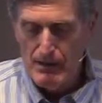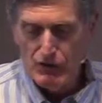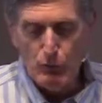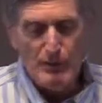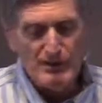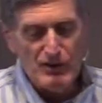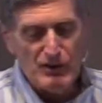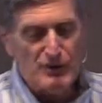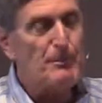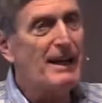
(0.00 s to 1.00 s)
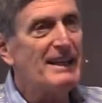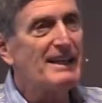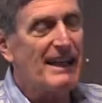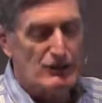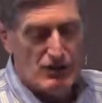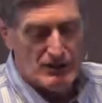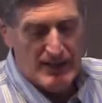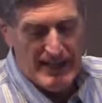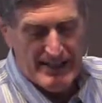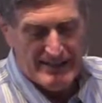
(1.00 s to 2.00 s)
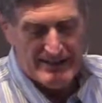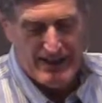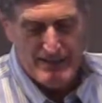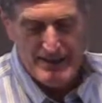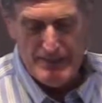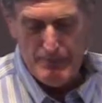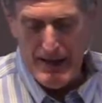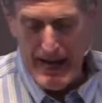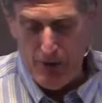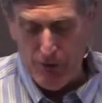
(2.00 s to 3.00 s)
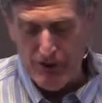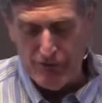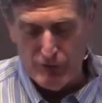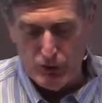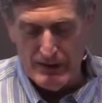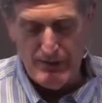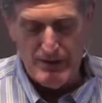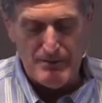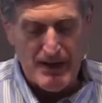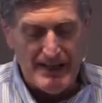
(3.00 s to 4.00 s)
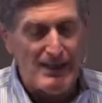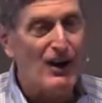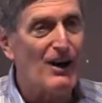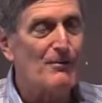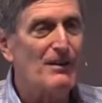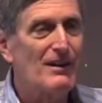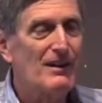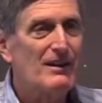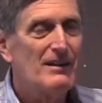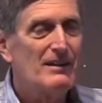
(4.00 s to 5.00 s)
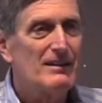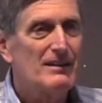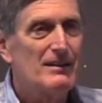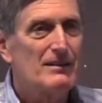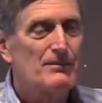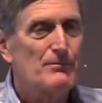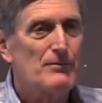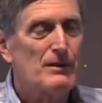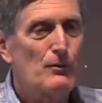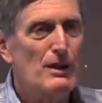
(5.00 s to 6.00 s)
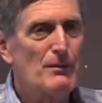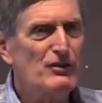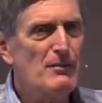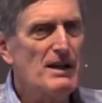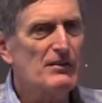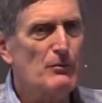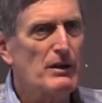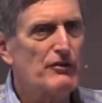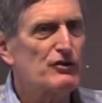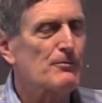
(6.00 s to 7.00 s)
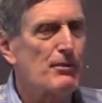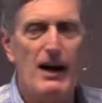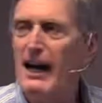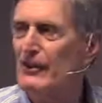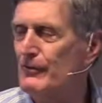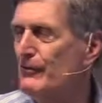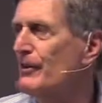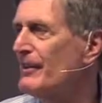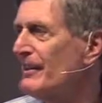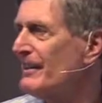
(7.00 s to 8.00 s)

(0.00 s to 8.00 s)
So what does this mighty king look like, coming in power and ruling with a mighty arm? Well, it must have been somewhat of a surprise for